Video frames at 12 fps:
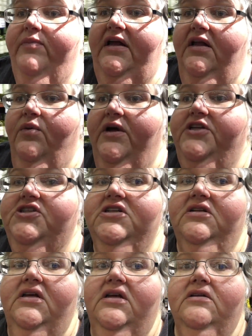a bottle of wine,
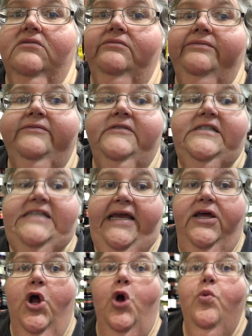chill it,
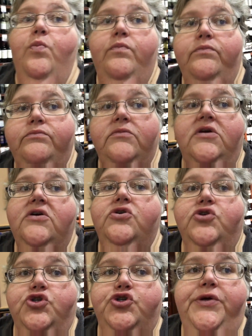take it home,
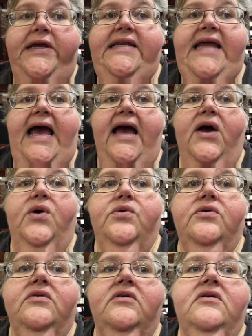drink it down.
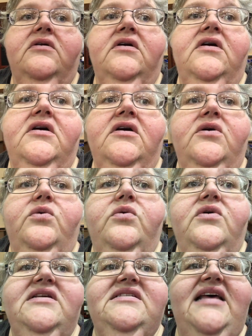
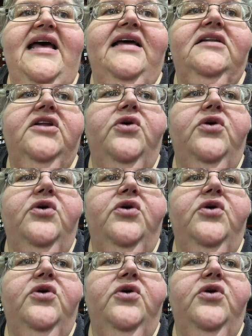What is that,